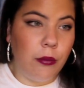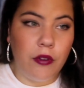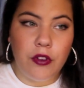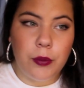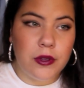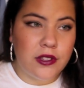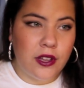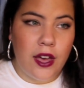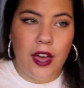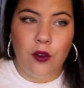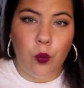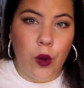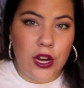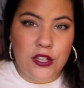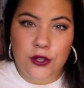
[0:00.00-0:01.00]
The movie was
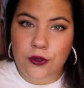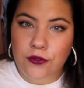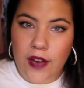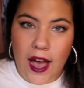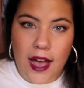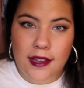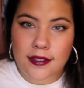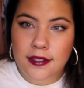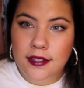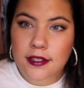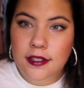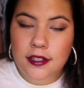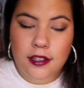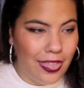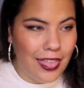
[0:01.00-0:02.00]
cut way too
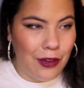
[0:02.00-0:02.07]
fast.